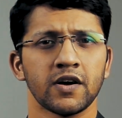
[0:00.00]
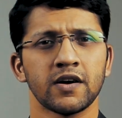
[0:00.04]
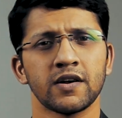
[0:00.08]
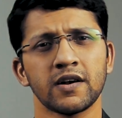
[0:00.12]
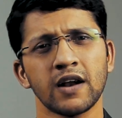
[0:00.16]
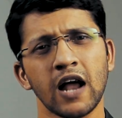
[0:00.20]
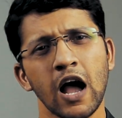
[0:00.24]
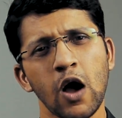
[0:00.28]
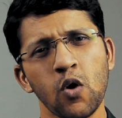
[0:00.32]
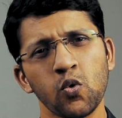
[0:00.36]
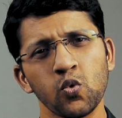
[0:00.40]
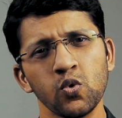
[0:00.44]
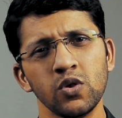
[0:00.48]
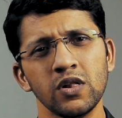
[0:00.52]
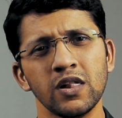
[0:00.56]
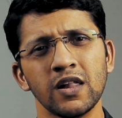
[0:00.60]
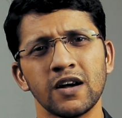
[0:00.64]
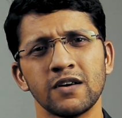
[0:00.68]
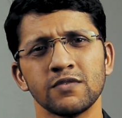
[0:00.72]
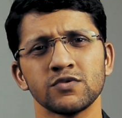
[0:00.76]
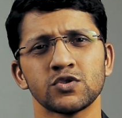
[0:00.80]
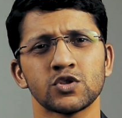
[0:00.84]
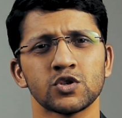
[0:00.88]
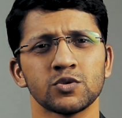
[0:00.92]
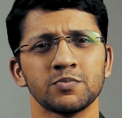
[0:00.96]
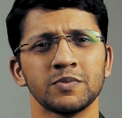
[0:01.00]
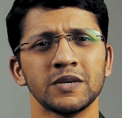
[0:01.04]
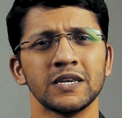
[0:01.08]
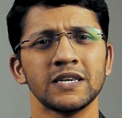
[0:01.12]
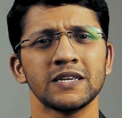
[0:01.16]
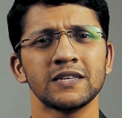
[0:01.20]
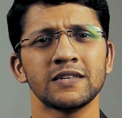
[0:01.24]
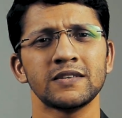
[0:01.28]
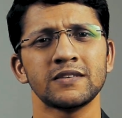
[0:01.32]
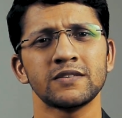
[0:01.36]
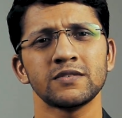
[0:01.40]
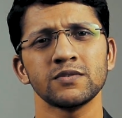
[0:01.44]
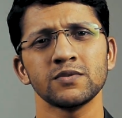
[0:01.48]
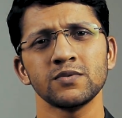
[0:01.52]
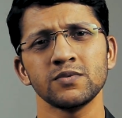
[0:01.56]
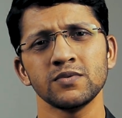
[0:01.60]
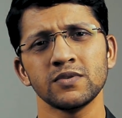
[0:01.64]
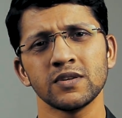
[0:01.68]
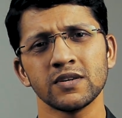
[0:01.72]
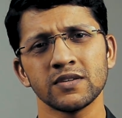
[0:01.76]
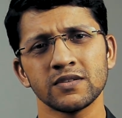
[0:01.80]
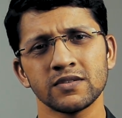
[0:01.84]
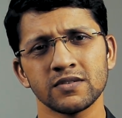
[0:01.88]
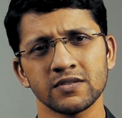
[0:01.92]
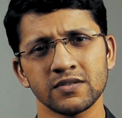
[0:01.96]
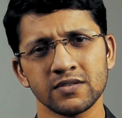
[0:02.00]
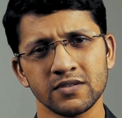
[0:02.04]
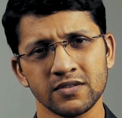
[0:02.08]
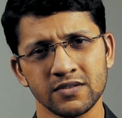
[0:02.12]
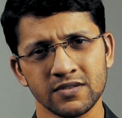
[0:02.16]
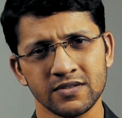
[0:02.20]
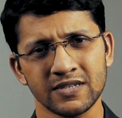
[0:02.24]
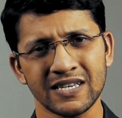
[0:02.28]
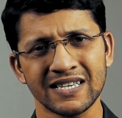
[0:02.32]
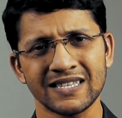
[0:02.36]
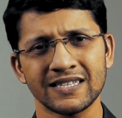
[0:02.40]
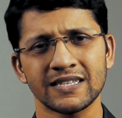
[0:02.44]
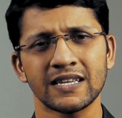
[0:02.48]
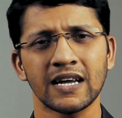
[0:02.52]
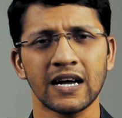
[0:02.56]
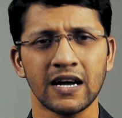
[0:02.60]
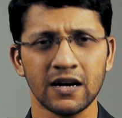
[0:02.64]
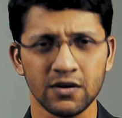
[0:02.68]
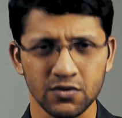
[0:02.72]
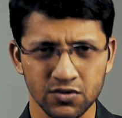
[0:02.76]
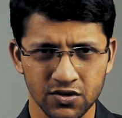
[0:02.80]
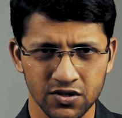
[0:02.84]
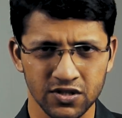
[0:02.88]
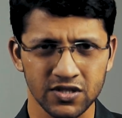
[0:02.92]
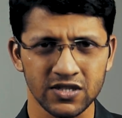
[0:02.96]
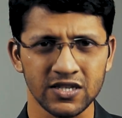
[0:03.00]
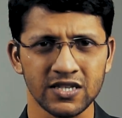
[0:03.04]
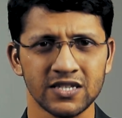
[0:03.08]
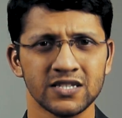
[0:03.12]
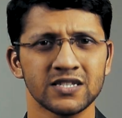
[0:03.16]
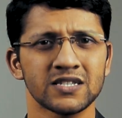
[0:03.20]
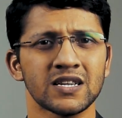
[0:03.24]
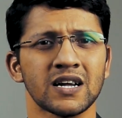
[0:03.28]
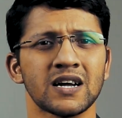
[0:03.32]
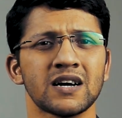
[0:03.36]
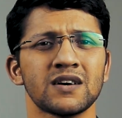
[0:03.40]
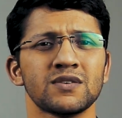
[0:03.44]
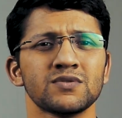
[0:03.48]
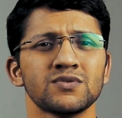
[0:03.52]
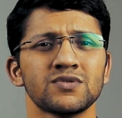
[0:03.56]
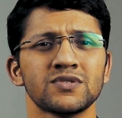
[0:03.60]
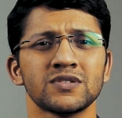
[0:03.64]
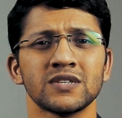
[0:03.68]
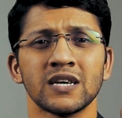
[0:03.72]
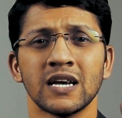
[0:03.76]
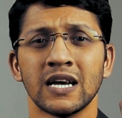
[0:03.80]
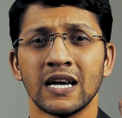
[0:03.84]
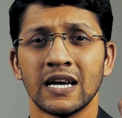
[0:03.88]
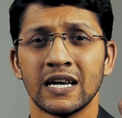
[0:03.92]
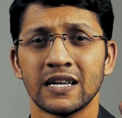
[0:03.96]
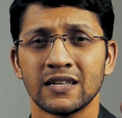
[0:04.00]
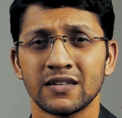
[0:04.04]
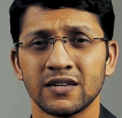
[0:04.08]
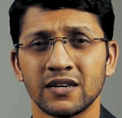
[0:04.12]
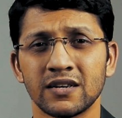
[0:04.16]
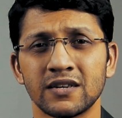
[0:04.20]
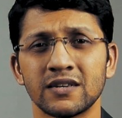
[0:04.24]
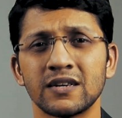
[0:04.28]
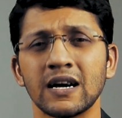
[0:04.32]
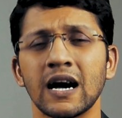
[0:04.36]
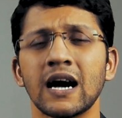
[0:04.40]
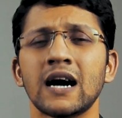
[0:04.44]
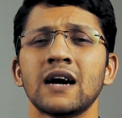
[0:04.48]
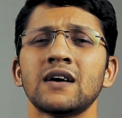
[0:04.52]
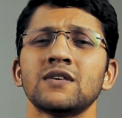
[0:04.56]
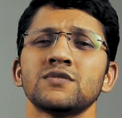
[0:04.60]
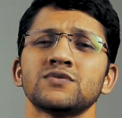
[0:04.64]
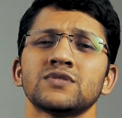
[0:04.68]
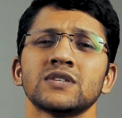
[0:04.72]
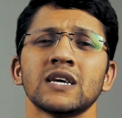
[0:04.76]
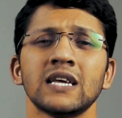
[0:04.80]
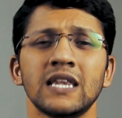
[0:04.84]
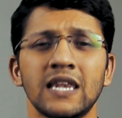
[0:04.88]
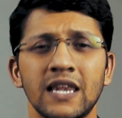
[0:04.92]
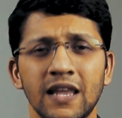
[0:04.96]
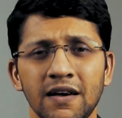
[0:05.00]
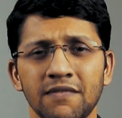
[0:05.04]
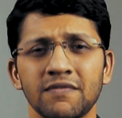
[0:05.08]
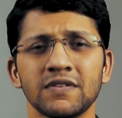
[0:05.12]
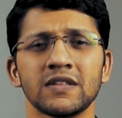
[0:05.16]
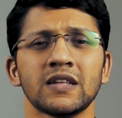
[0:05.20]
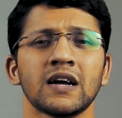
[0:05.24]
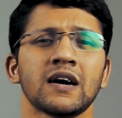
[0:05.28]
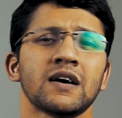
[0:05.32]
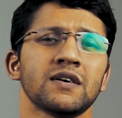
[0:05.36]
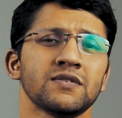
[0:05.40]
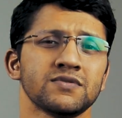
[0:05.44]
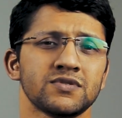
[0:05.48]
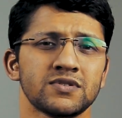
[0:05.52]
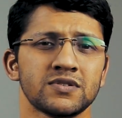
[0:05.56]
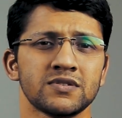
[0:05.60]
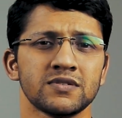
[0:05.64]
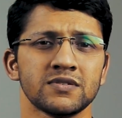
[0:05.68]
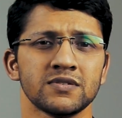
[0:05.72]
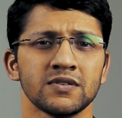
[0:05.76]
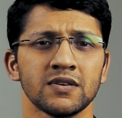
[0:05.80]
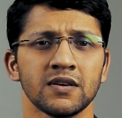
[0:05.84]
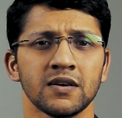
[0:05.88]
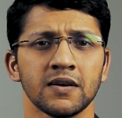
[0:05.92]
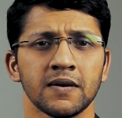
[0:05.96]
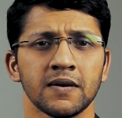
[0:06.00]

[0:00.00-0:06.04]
Rahu loves to be into the 10th house, 6th house, 3rd house, 11th house.